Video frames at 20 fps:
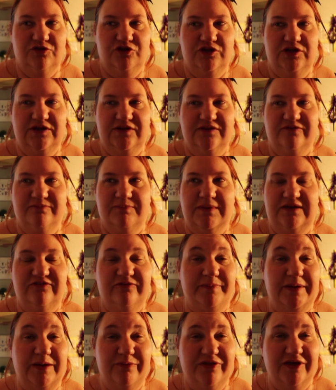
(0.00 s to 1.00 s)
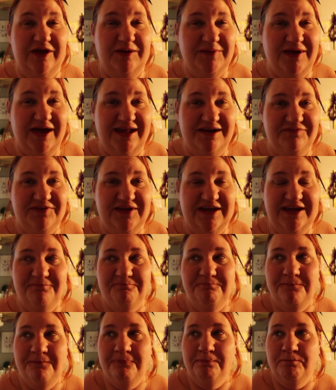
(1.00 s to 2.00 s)
she's meant to be with him kind of
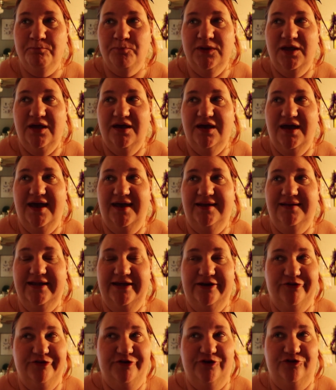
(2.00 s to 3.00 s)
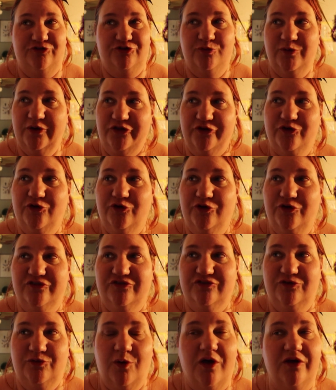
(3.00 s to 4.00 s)
thing. And later there are two other
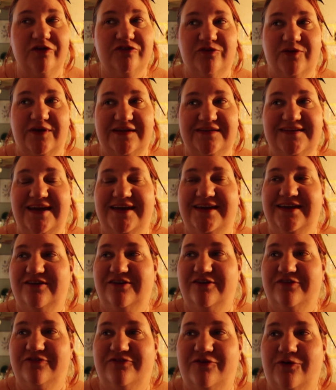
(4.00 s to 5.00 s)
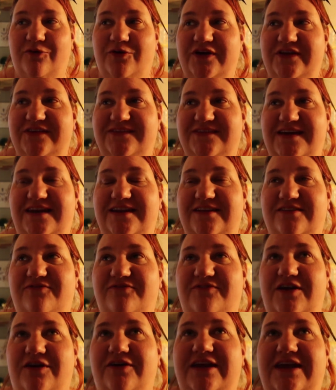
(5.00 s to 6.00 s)
girls who also get taken into the forest. And it's
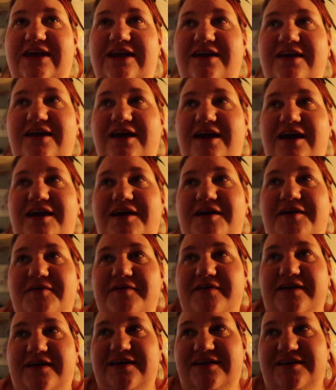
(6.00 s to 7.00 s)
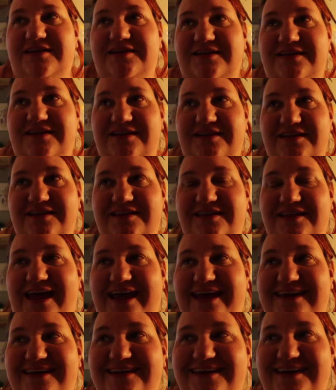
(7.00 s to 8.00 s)
very,
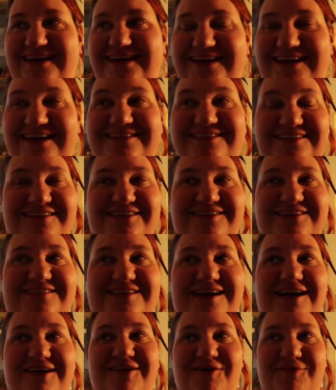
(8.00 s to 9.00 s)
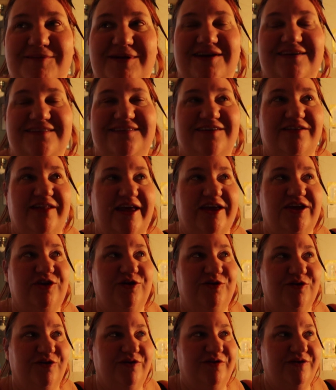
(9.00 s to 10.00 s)
like, it's a little Stockholm because they're like,
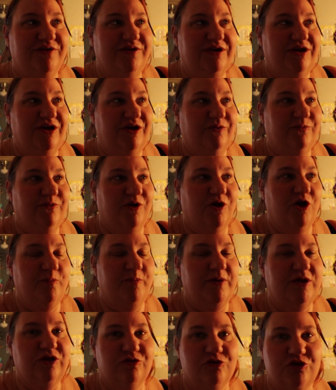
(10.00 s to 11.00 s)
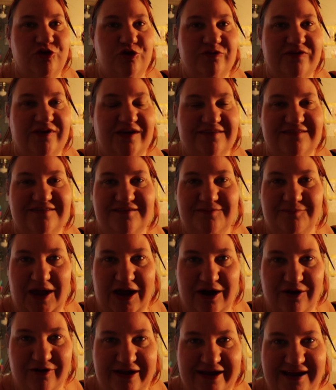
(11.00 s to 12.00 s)
you'll, you know, we're hoping you'll choose us to
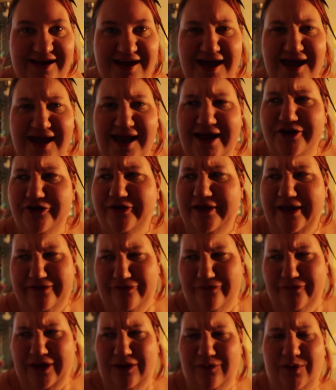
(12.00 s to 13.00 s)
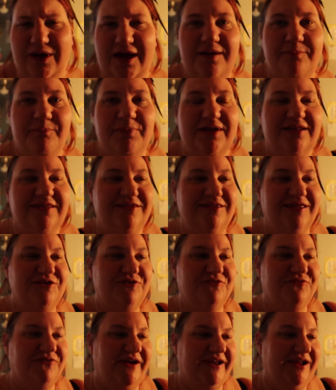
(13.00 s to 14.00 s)
marry. And you're like, okay, what? But
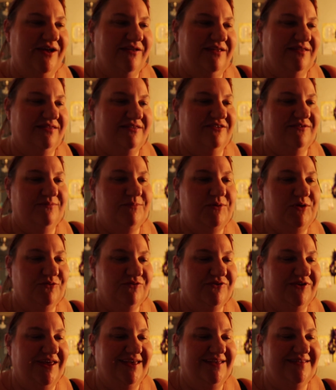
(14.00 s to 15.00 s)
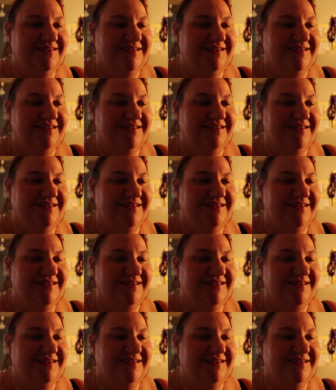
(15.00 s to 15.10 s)
then you find out that this music